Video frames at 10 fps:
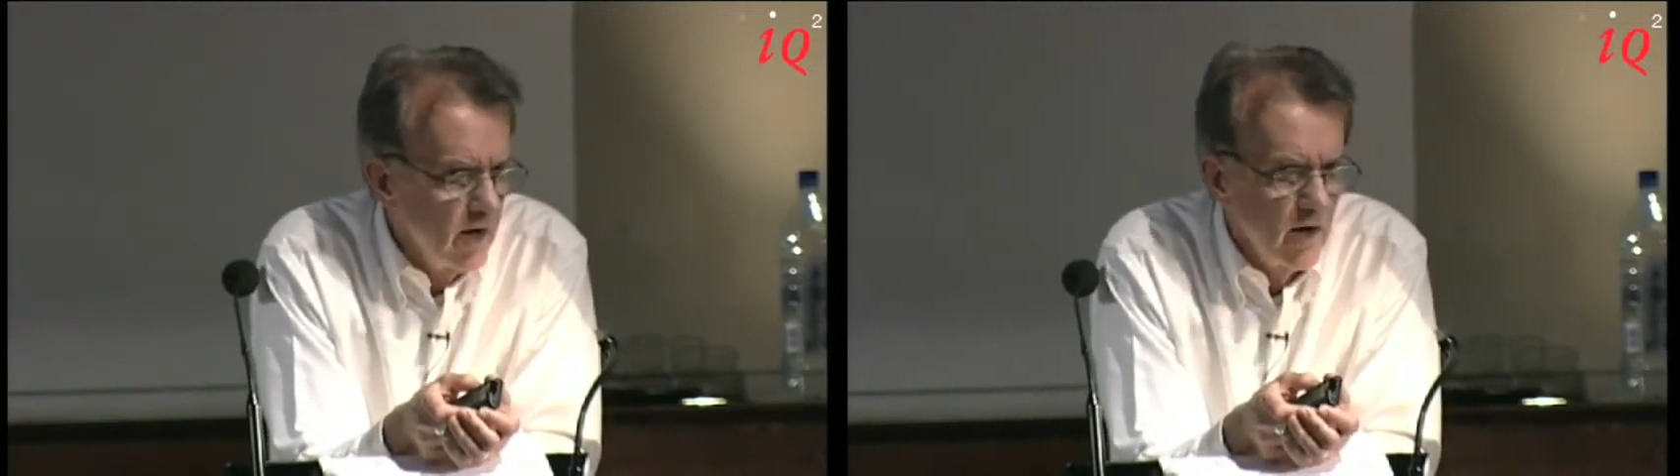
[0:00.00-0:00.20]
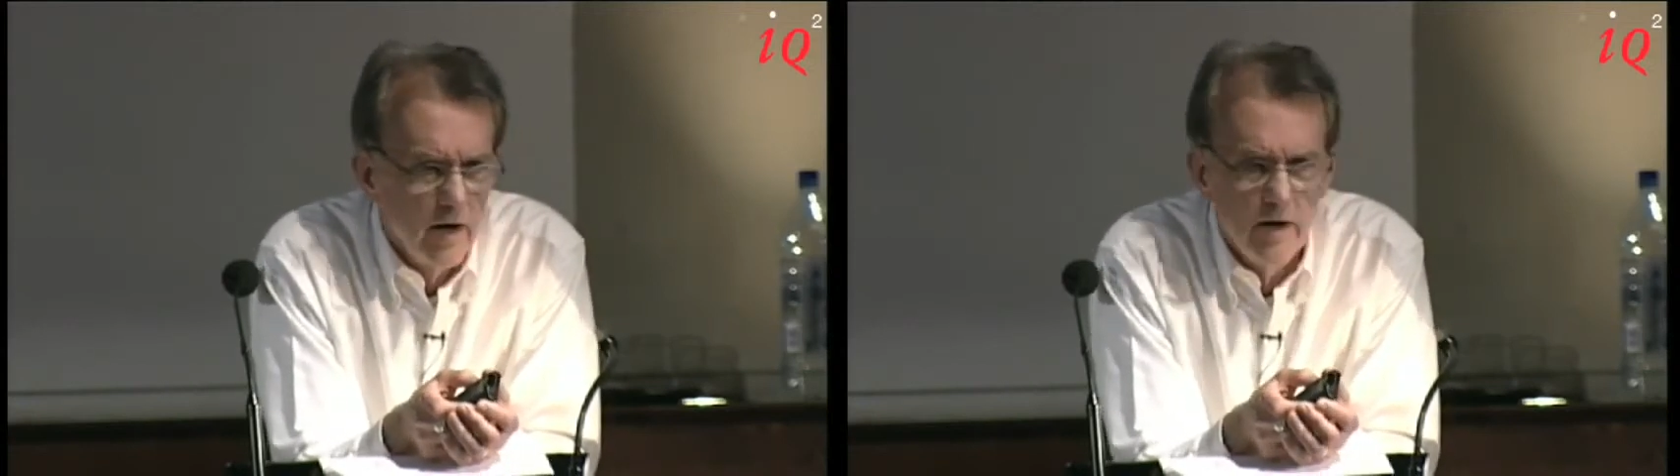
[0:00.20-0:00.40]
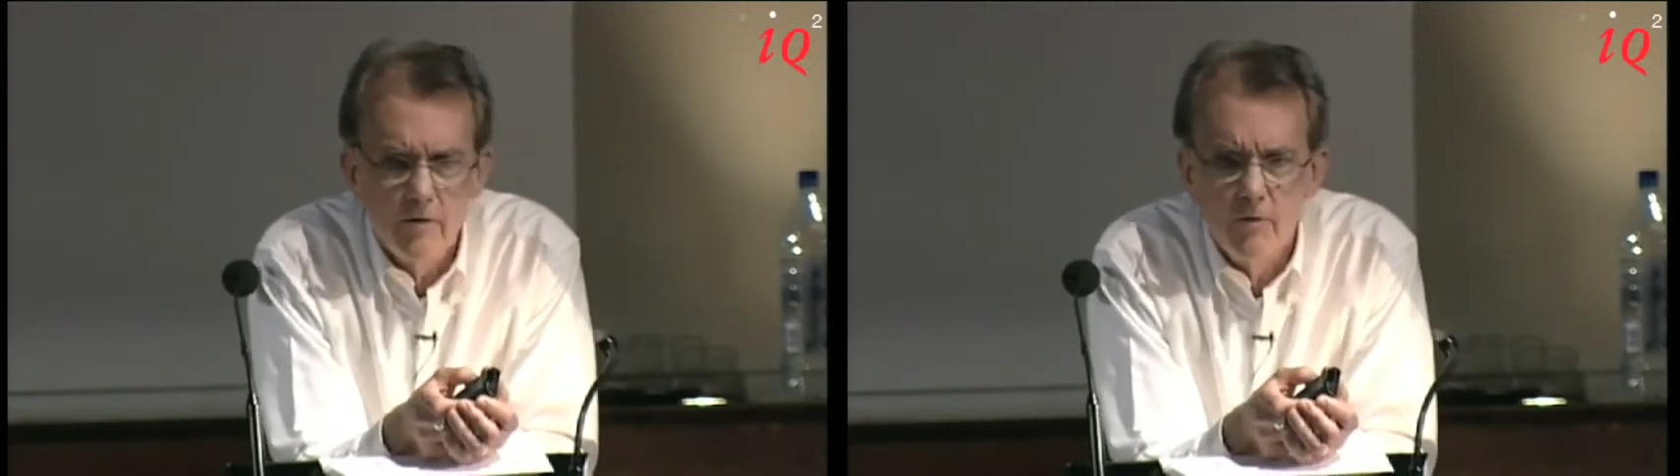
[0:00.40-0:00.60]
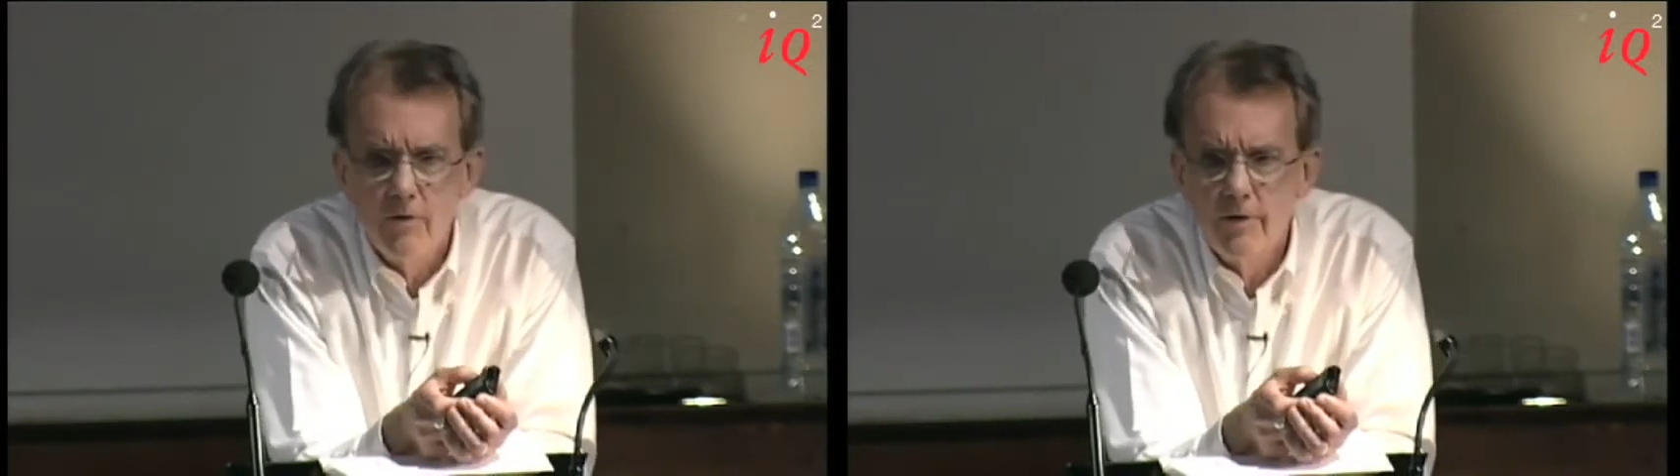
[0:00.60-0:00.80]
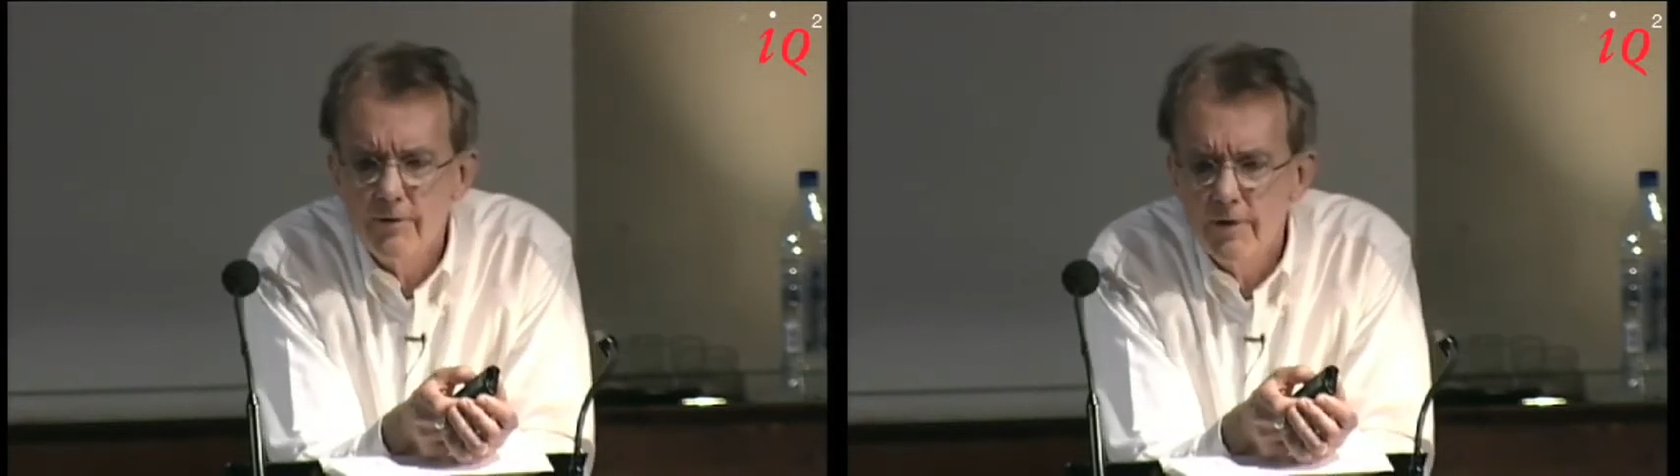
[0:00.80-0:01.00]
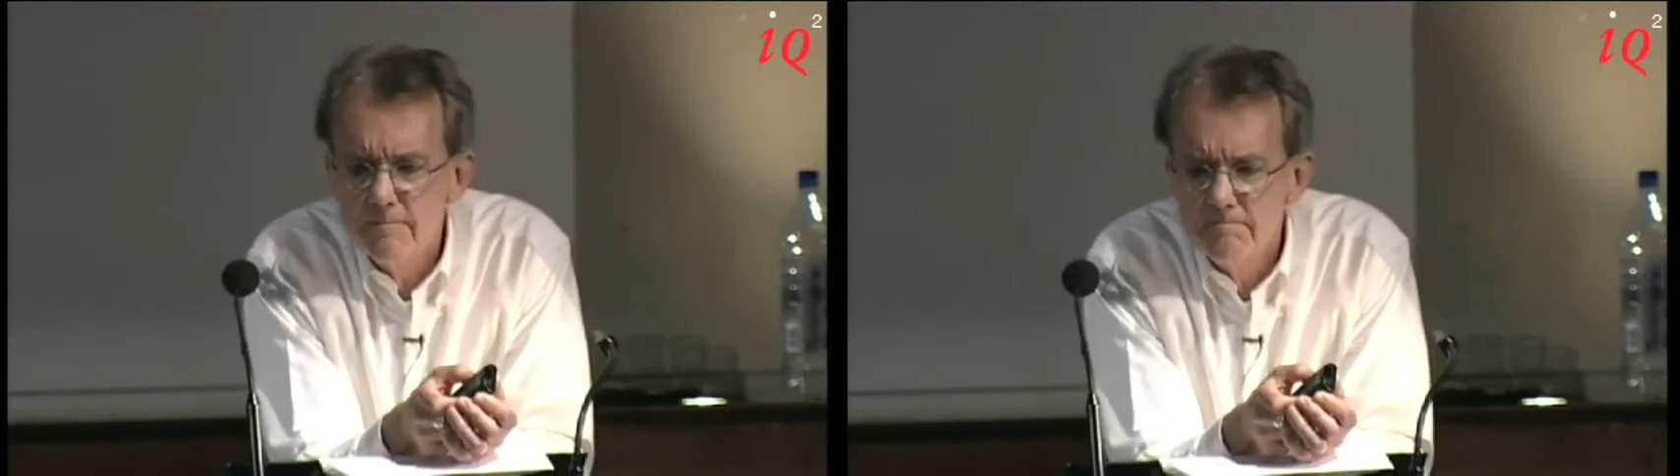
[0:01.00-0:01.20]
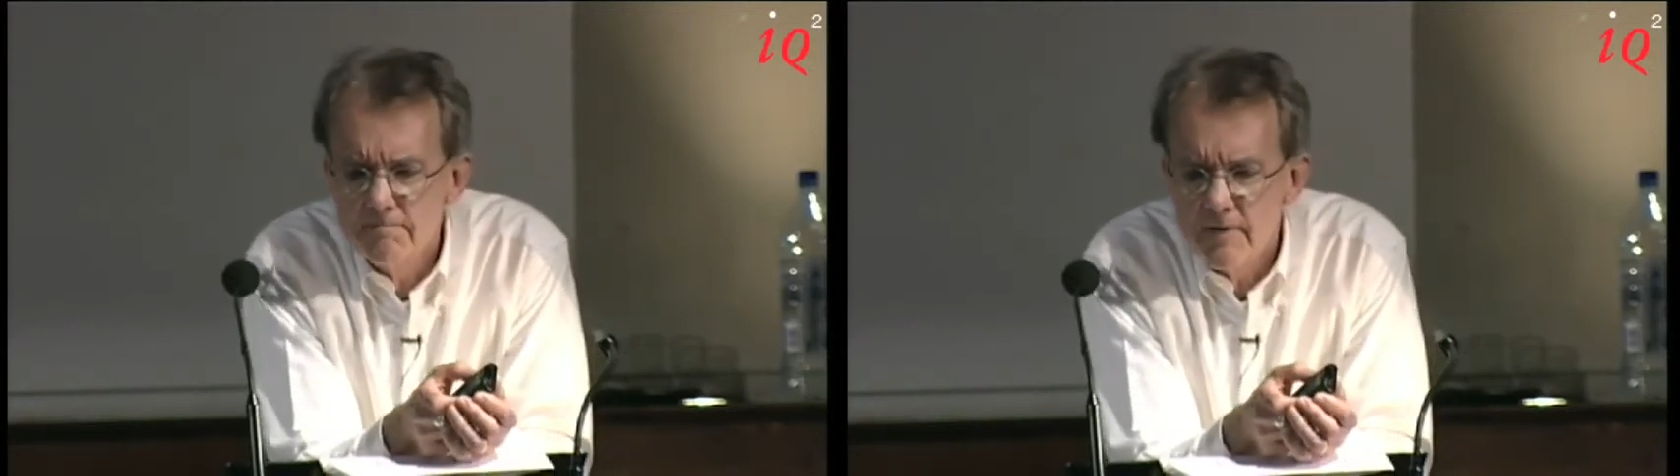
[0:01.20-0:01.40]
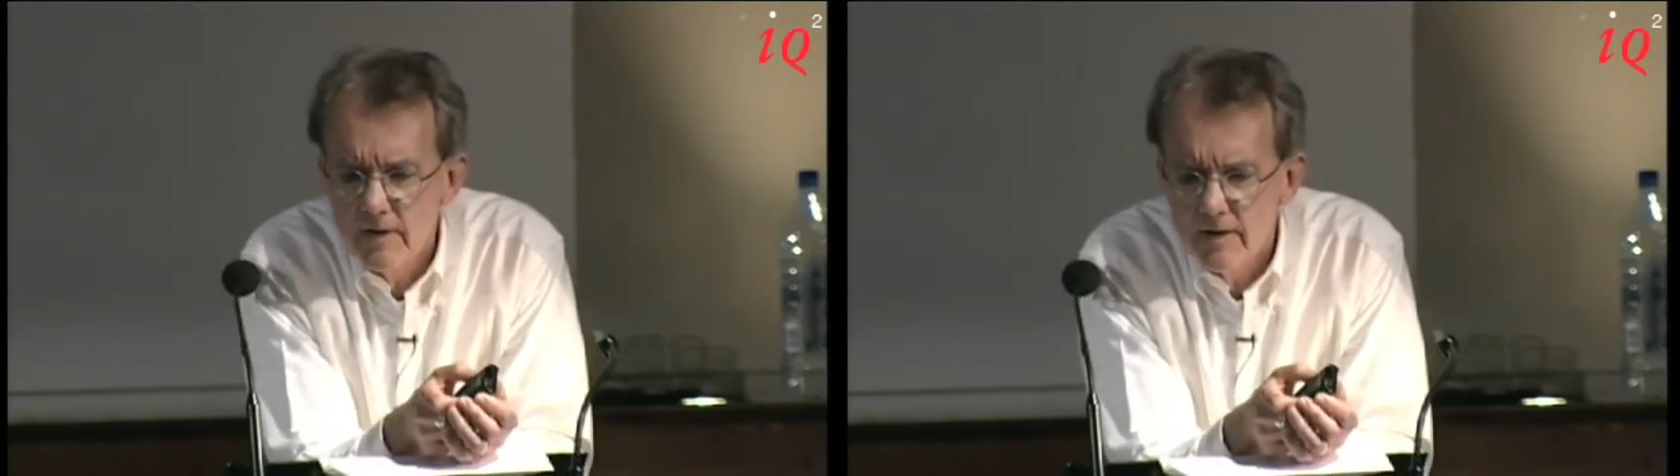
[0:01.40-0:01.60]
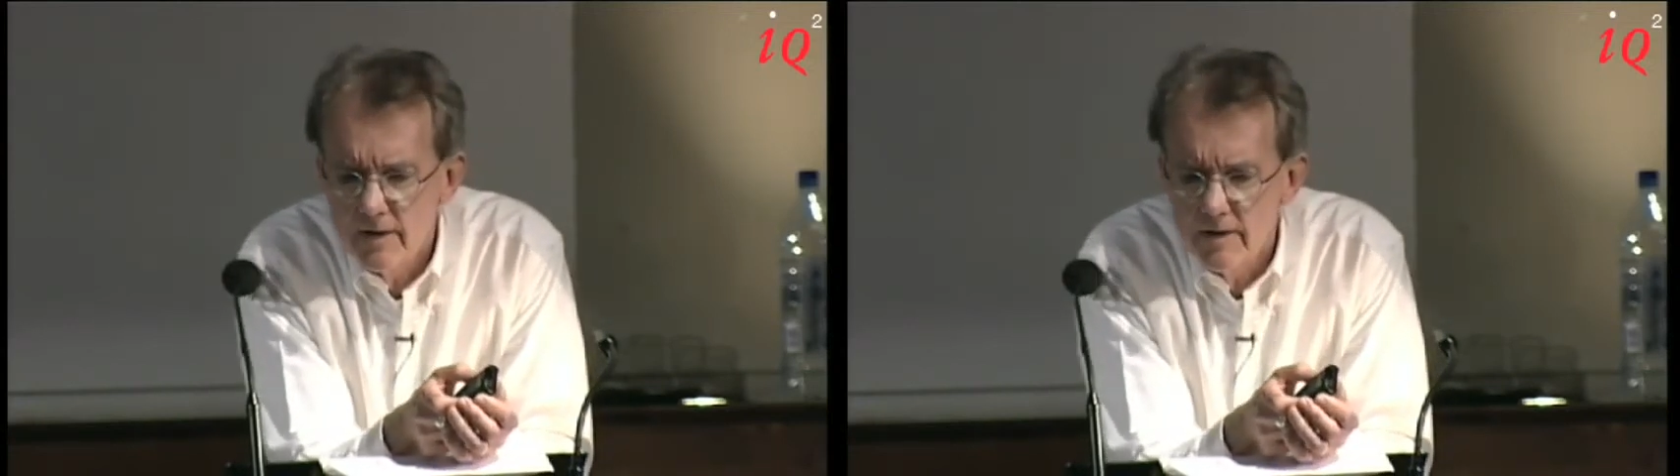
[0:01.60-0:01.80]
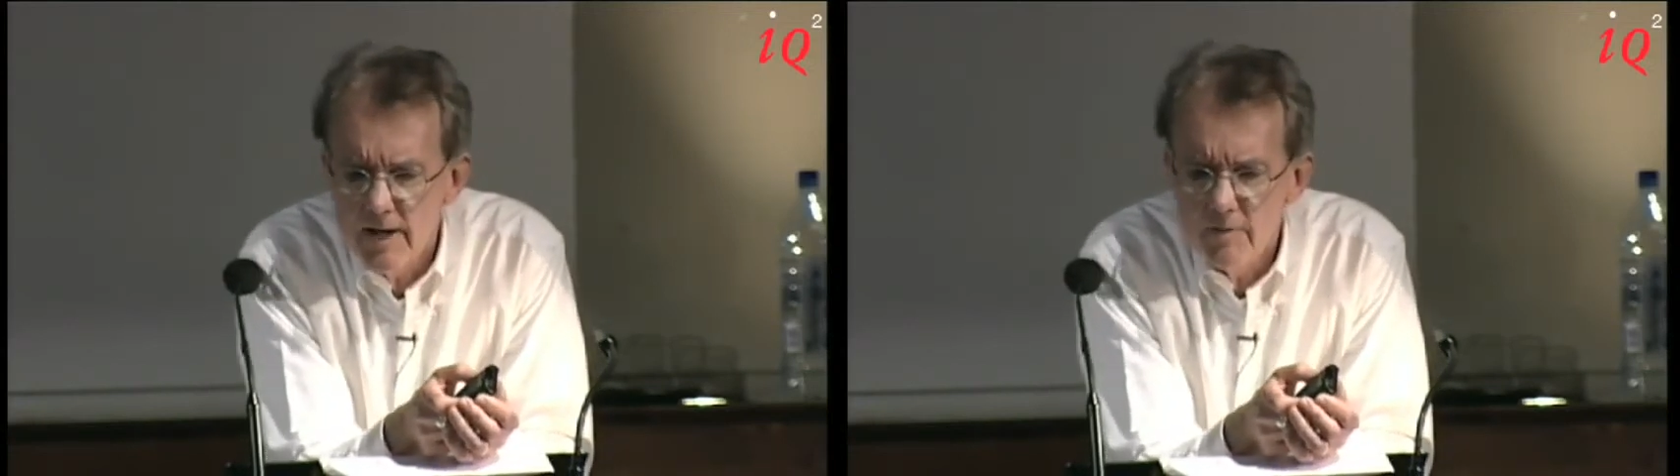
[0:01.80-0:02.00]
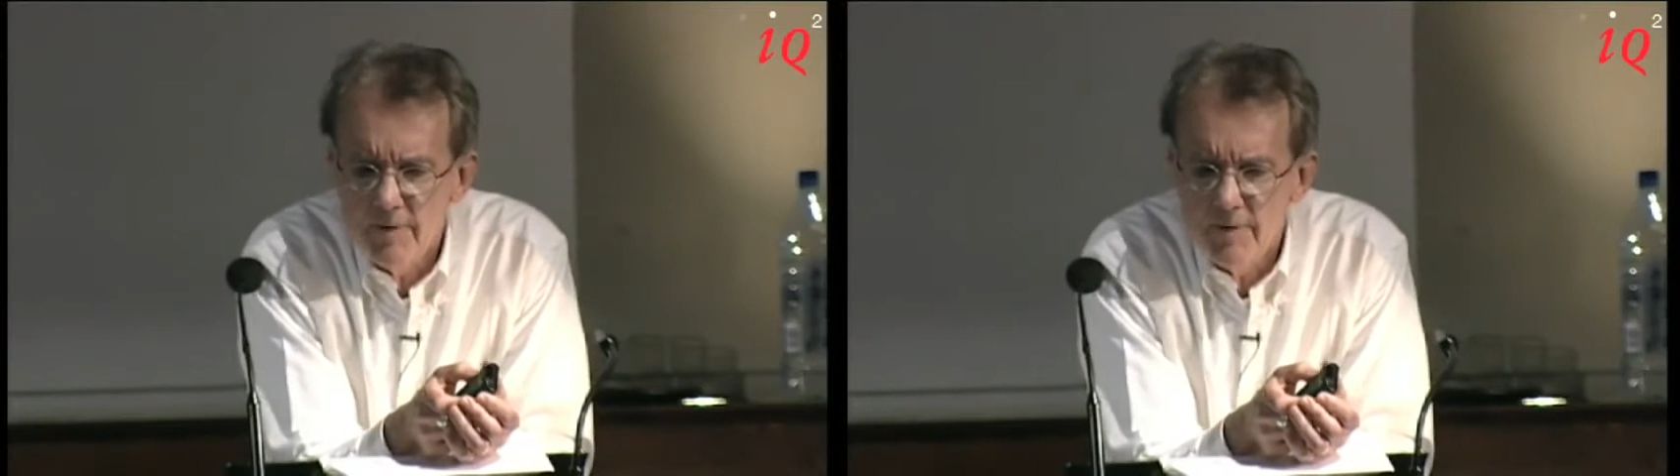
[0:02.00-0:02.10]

How